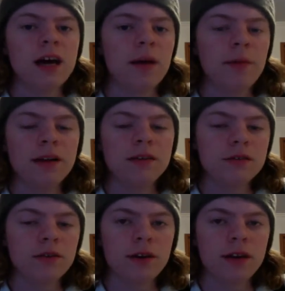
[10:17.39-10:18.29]
I may do
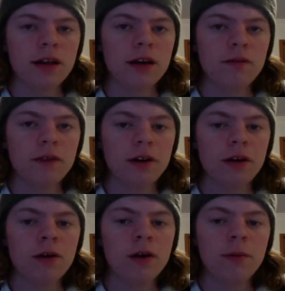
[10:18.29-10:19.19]
so in a later
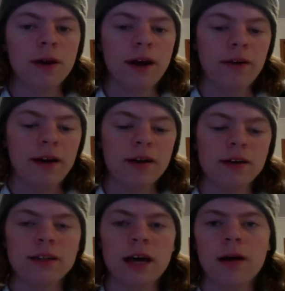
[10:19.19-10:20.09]
video, but I ran out
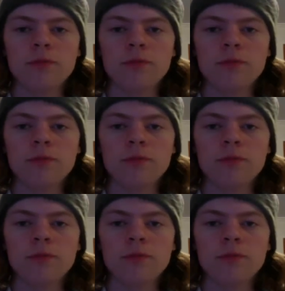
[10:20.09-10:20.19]
of time,